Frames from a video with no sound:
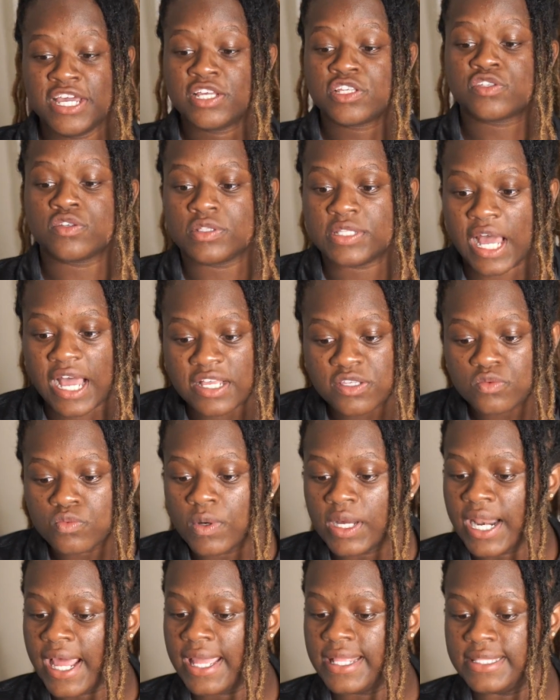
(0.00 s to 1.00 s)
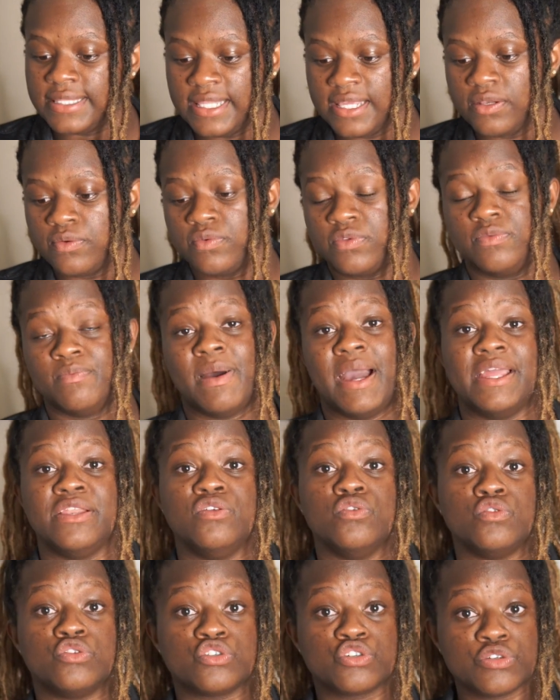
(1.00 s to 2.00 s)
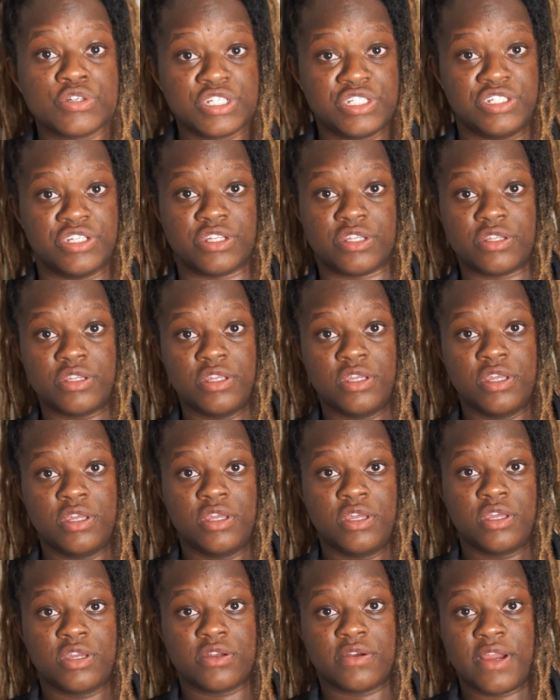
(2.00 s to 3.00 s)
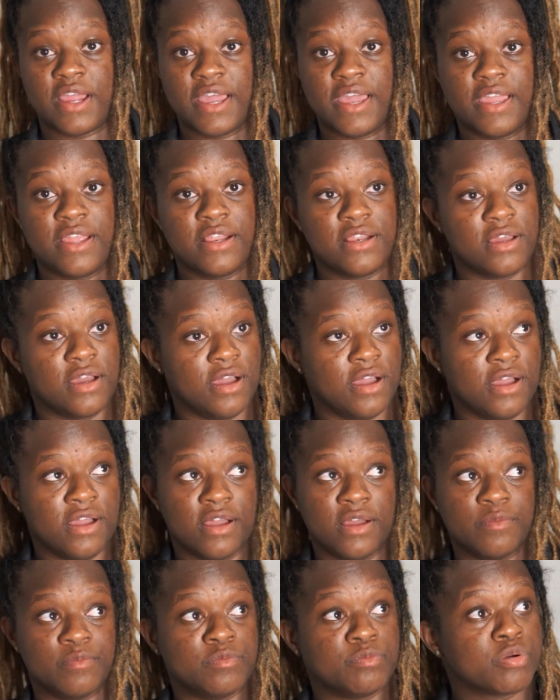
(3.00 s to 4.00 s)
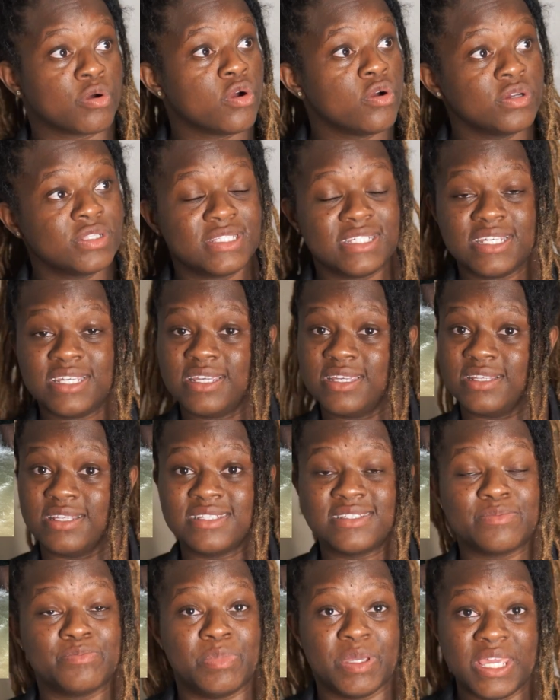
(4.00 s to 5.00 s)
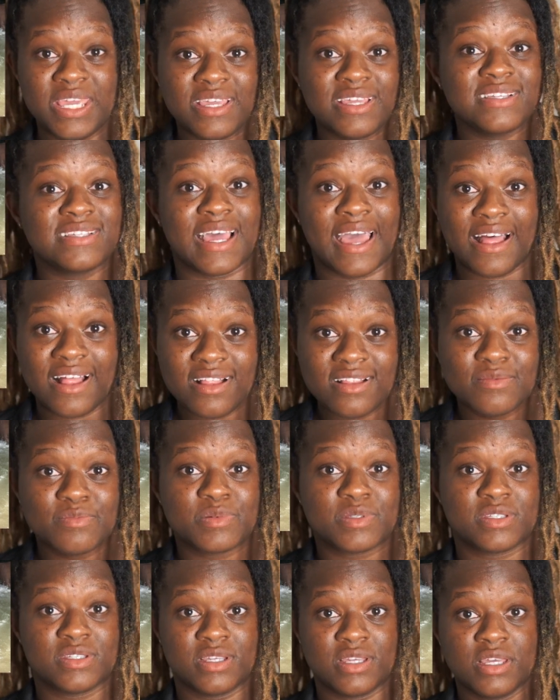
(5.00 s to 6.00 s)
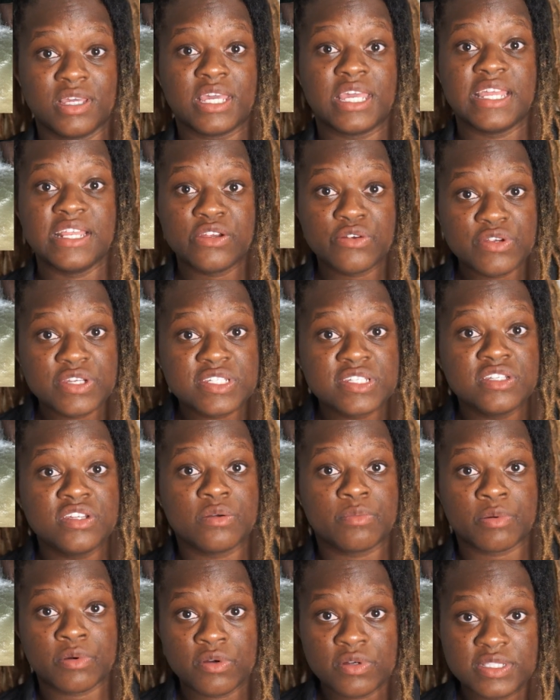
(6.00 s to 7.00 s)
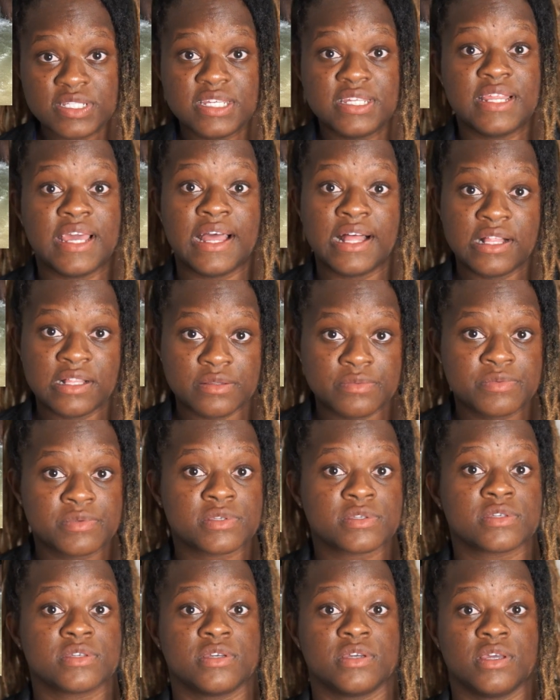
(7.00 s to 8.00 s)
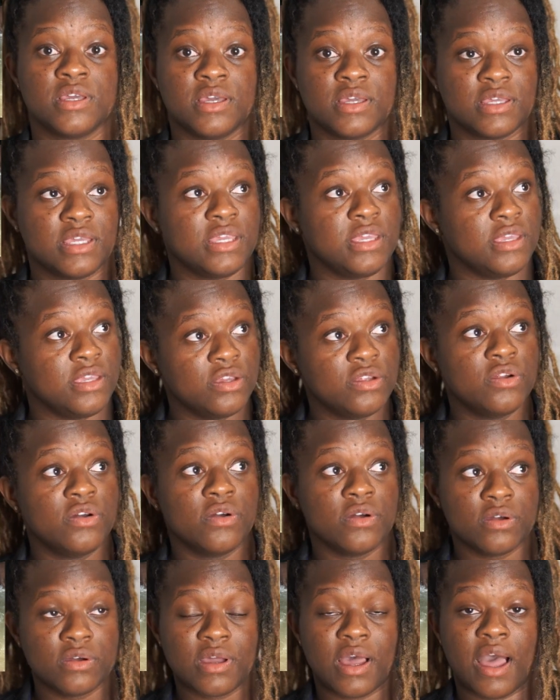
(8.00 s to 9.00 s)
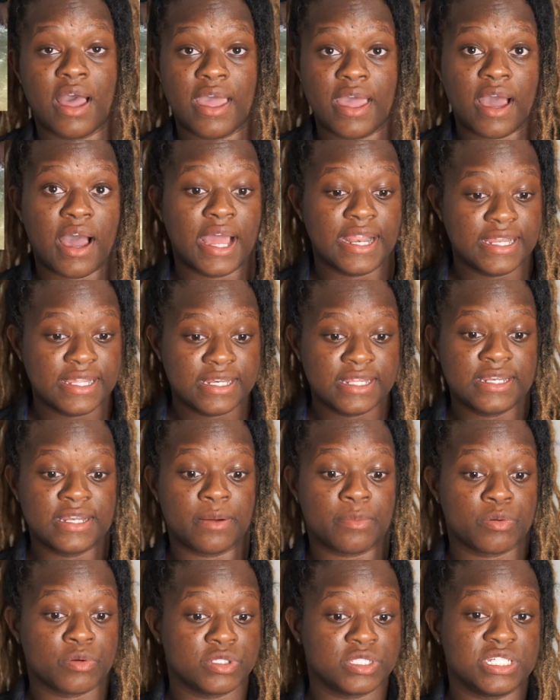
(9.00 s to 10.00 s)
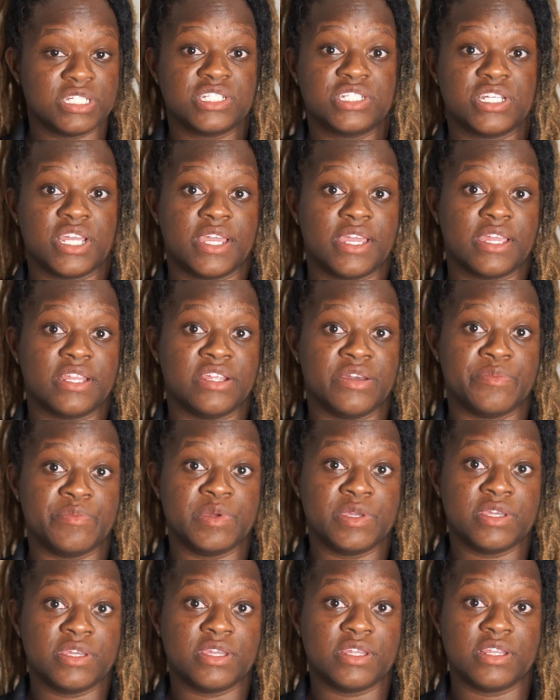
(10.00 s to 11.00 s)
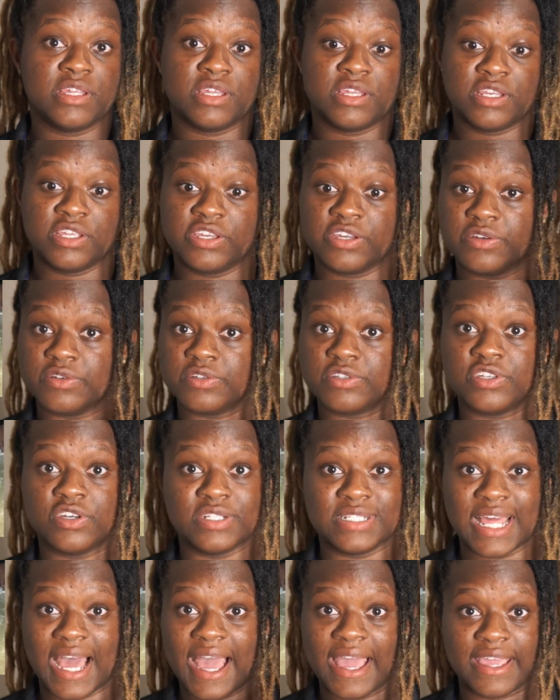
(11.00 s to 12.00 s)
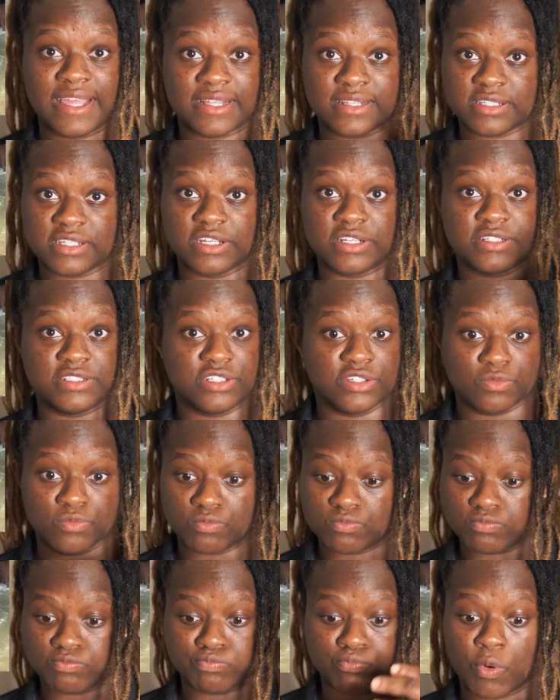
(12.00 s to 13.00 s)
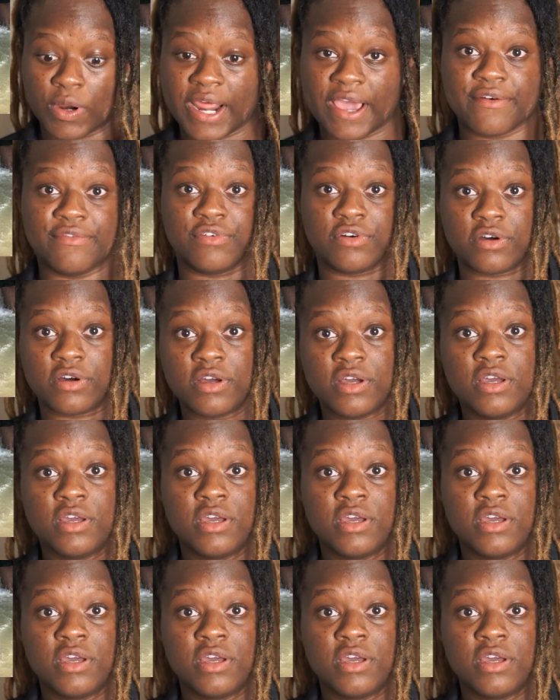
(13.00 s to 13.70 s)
So that's what I did with my nutrition, right? Protein is big. It helps. Increasing your protein helps. Adding in a protein shake in your meat, in your diet, your whatever.